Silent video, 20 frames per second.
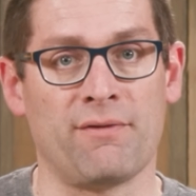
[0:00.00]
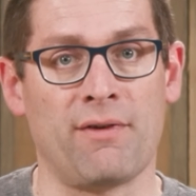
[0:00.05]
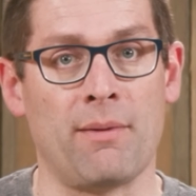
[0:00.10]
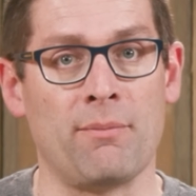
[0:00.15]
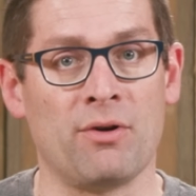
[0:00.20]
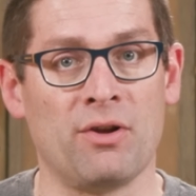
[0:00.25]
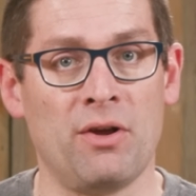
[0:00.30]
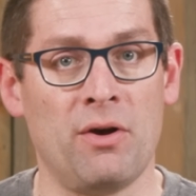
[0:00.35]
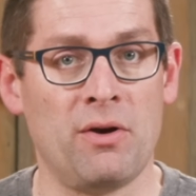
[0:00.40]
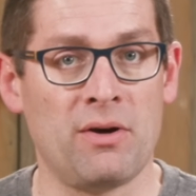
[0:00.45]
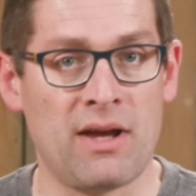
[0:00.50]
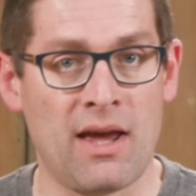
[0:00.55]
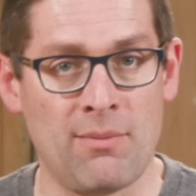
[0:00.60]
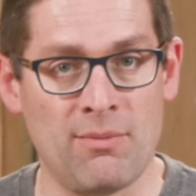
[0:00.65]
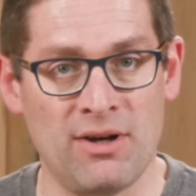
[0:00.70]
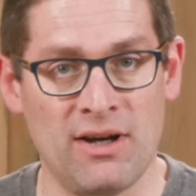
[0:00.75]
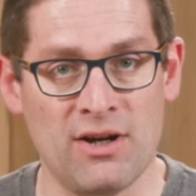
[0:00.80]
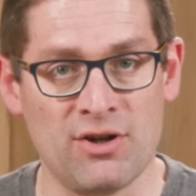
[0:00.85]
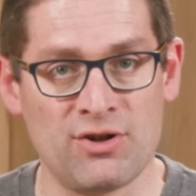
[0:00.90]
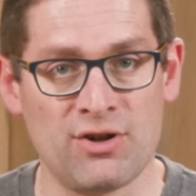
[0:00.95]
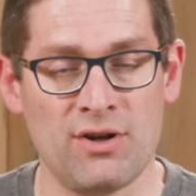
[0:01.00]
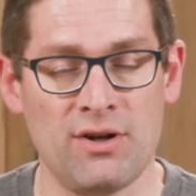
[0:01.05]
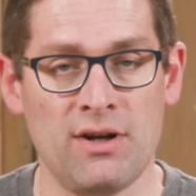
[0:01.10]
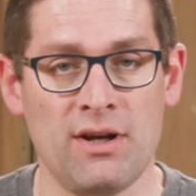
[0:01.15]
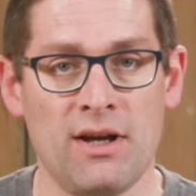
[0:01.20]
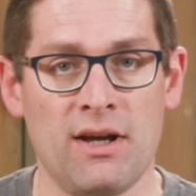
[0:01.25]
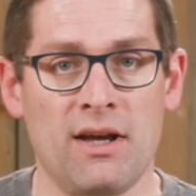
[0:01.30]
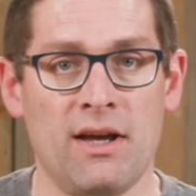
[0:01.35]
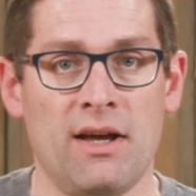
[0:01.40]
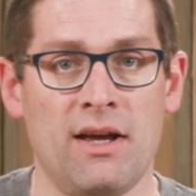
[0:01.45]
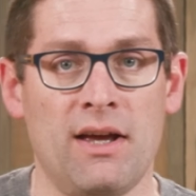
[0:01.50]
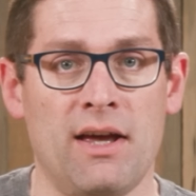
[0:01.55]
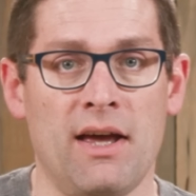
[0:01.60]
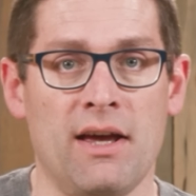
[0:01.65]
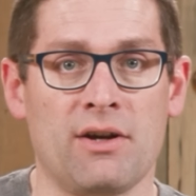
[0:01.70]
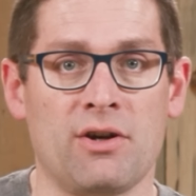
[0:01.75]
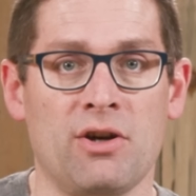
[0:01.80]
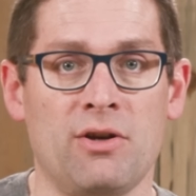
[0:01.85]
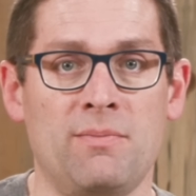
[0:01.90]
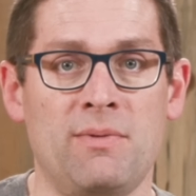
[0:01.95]
If I'm reloading ammunition,
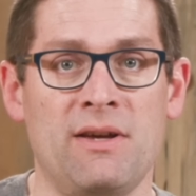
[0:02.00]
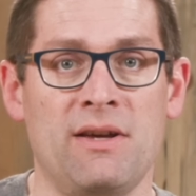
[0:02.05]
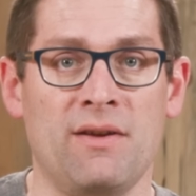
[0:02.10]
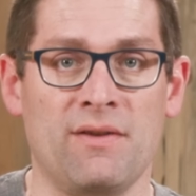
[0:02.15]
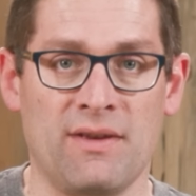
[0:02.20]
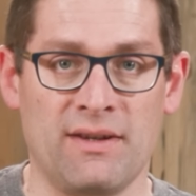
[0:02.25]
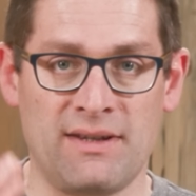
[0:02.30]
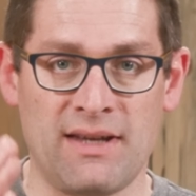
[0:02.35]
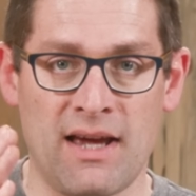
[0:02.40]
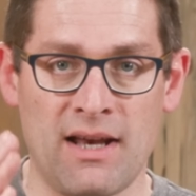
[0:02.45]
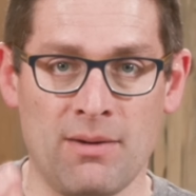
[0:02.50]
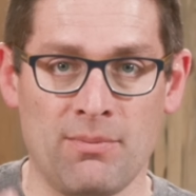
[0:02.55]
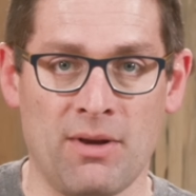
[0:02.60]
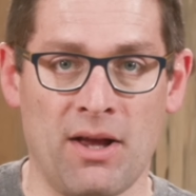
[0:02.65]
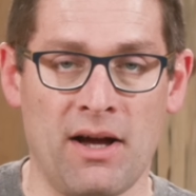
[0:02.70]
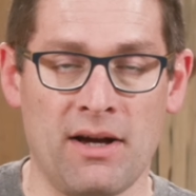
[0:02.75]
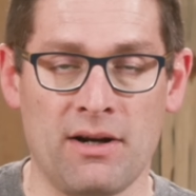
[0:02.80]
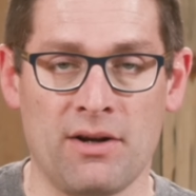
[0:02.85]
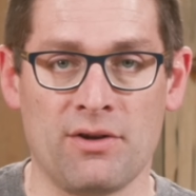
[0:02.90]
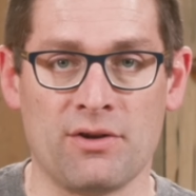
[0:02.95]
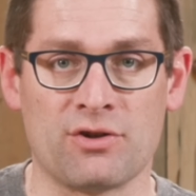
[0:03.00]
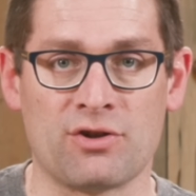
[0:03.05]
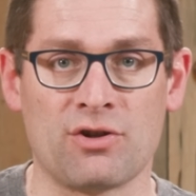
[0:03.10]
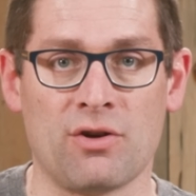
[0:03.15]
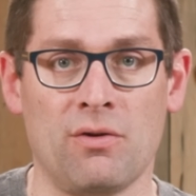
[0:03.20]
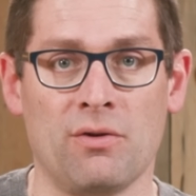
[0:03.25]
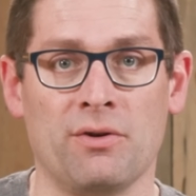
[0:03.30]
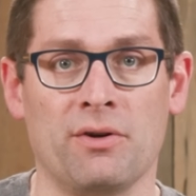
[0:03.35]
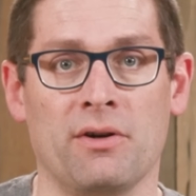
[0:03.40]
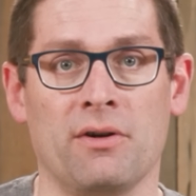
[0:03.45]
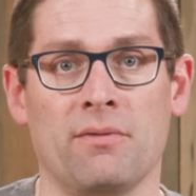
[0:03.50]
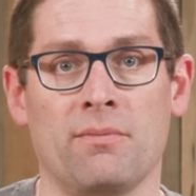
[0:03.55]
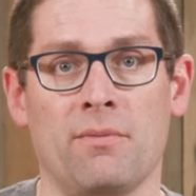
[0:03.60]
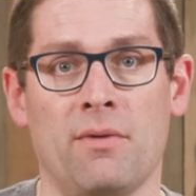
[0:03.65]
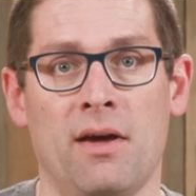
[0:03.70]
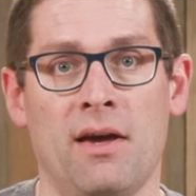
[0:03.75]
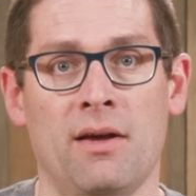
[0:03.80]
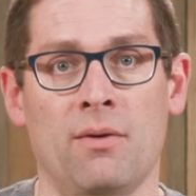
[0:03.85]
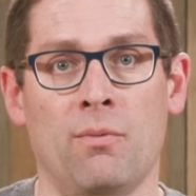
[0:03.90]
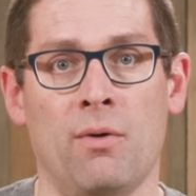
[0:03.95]
it could be the datum line on the shoulder
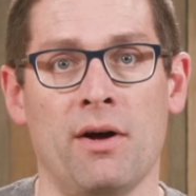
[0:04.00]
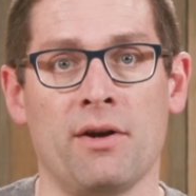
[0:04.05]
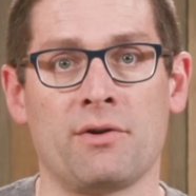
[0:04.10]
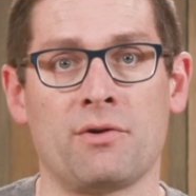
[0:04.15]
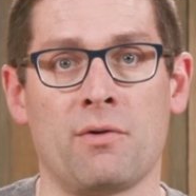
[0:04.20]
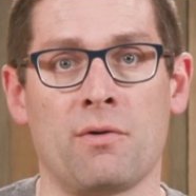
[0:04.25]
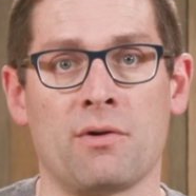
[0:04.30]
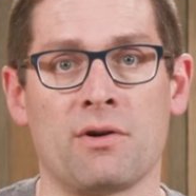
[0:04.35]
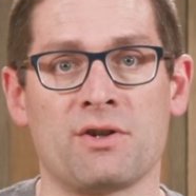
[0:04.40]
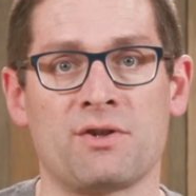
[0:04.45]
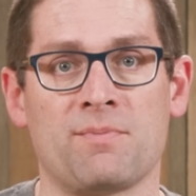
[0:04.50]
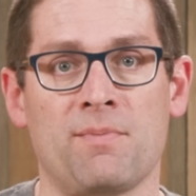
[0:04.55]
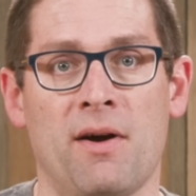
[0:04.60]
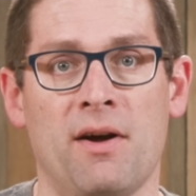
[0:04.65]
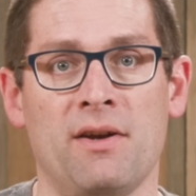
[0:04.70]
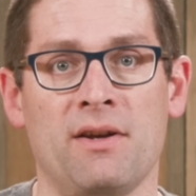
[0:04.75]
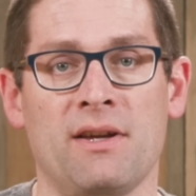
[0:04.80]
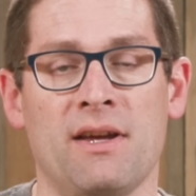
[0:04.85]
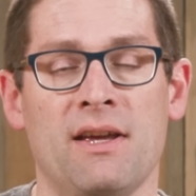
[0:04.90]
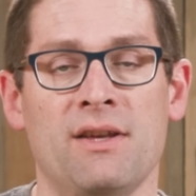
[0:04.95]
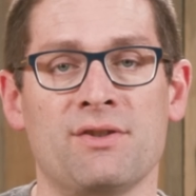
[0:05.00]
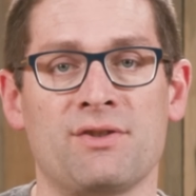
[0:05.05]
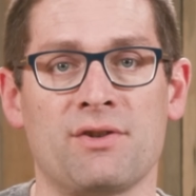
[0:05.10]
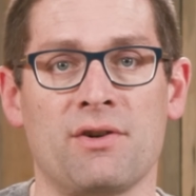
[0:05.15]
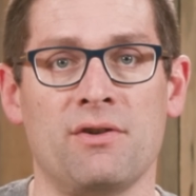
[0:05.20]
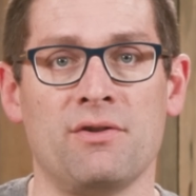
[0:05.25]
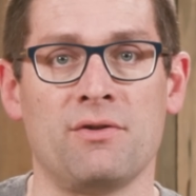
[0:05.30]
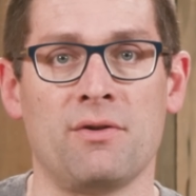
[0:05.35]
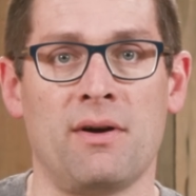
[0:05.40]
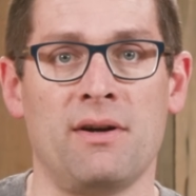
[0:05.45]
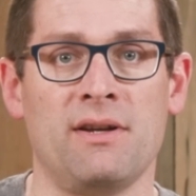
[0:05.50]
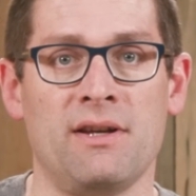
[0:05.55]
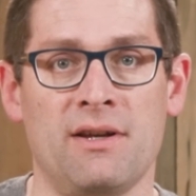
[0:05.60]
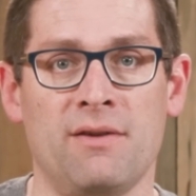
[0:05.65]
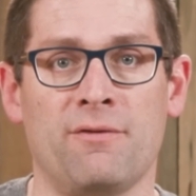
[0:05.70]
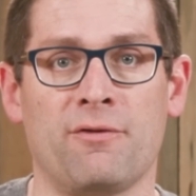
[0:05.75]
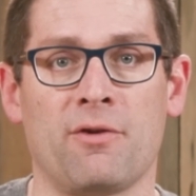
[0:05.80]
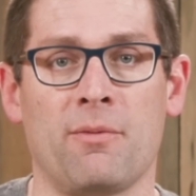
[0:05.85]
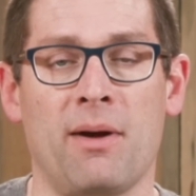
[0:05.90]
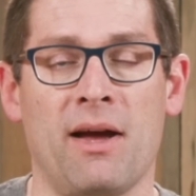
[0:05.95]
and what corresponding insert do I
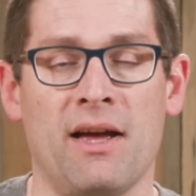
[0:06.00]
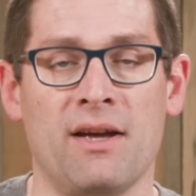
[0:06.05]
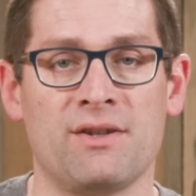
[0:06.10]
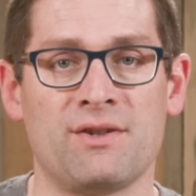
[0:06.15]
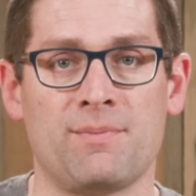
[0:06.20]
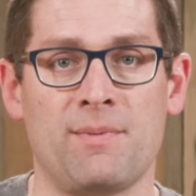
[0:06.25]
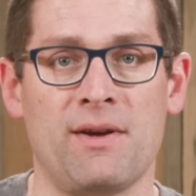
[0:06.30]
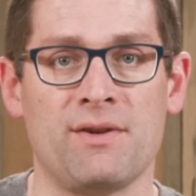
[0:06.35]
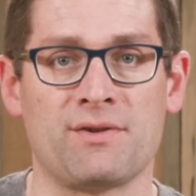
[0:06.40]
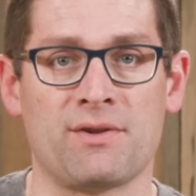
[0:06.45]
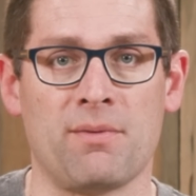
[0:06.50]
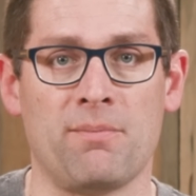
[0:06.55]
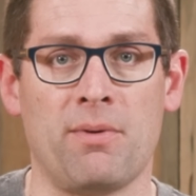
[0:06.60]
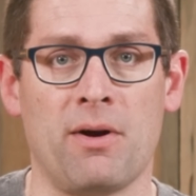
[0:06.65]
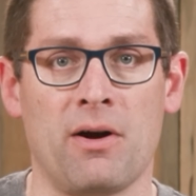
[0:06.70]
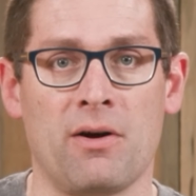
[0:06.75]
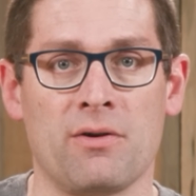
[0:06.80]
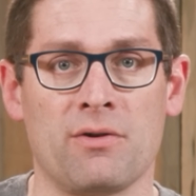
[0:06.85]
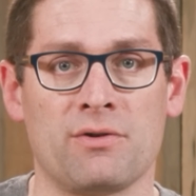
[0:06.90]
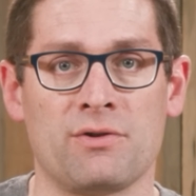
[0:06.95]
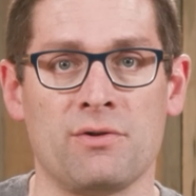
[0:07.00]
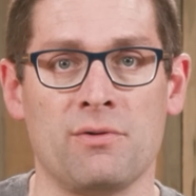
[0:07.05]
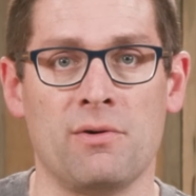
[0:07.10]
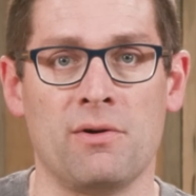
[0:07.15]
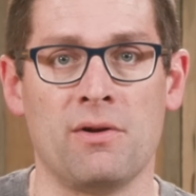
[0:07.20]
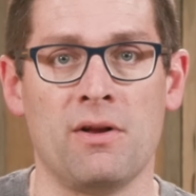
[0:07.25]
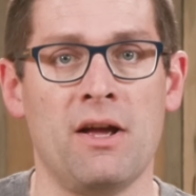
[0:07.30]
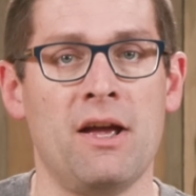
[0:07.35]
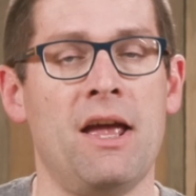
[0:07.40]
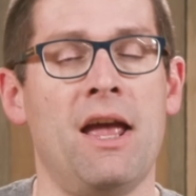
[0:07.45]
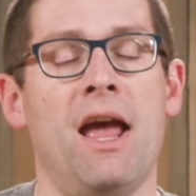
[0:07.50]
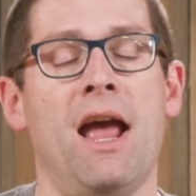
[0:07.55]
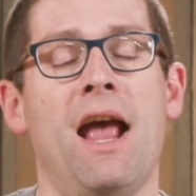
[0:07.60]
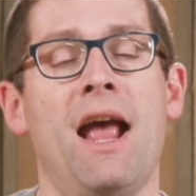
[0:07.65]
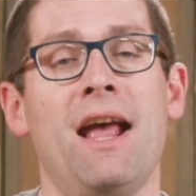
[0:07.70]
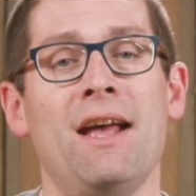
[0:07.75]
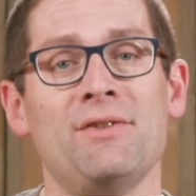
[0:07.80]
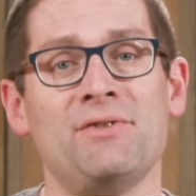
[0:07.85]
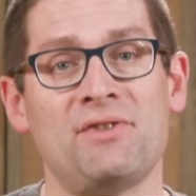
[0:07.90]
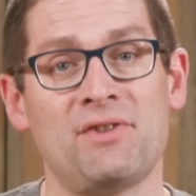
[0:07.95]
need for my headspace comparator tool,
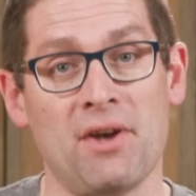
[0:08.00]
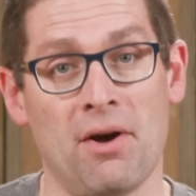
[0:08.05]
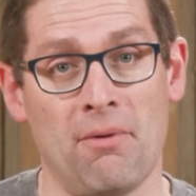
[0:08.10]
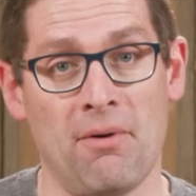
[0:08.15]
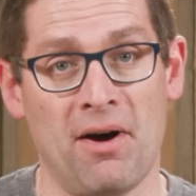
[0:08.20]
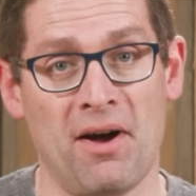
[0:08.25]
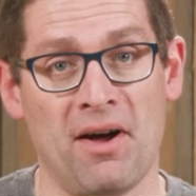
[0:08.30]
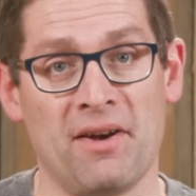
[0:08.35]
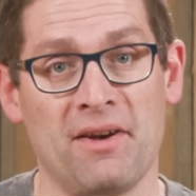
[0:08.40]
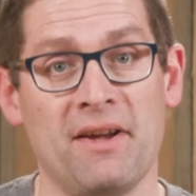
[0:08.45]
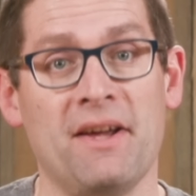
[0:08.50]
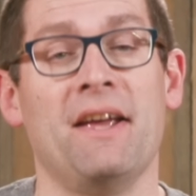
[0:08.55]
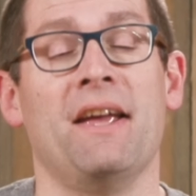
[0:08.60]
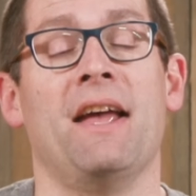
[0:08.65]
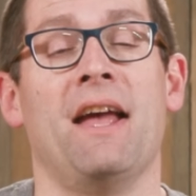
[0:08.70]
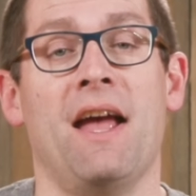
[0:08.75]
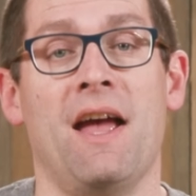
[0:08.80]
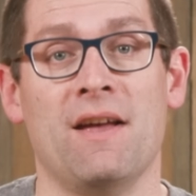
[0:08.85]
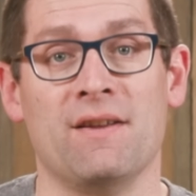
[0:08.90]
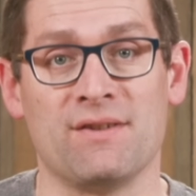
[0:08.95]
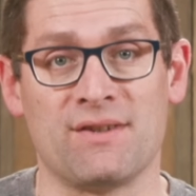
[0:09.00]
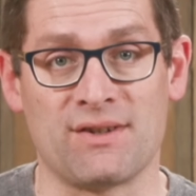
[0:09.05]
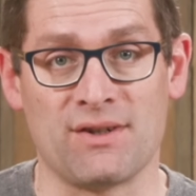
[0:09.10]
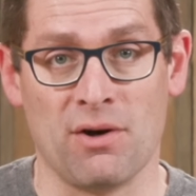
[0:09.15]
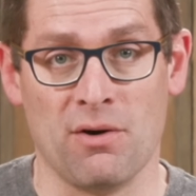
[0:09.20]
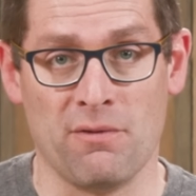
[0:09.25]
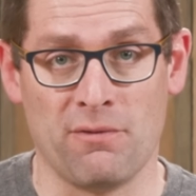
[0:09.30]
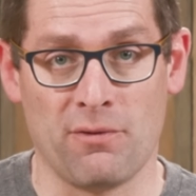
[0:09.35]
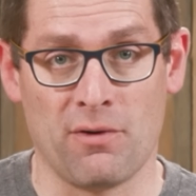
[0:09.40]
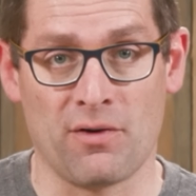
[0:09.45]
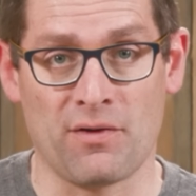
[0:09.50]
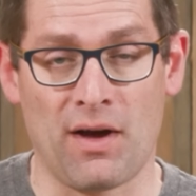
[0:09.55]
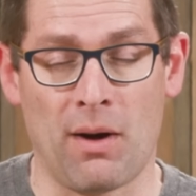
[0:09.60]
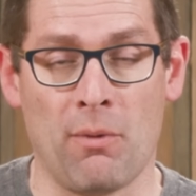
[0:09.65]
and so on and so forth.